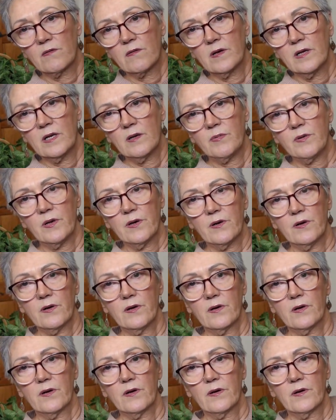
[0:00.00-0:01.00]
right up here.
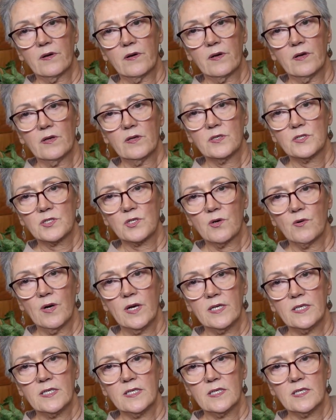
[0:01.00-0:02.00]
So I
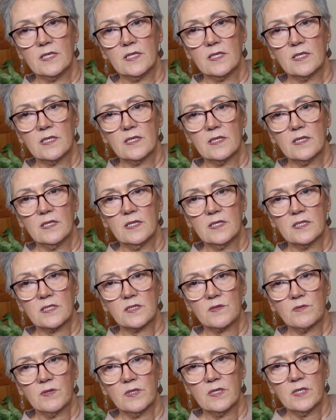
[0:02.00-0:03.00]
did
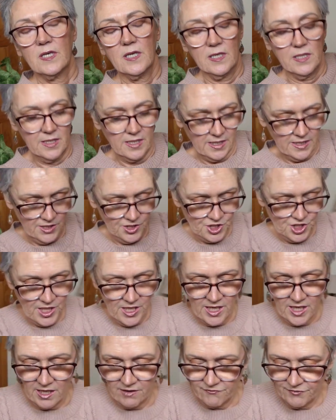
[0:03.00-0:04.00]
this one and
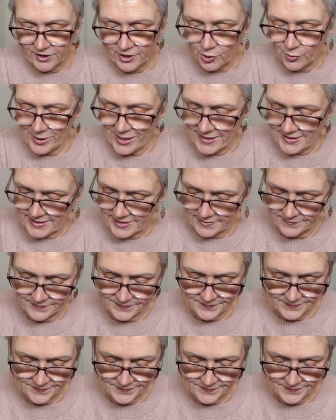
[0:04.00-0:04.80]
9JA for the crease.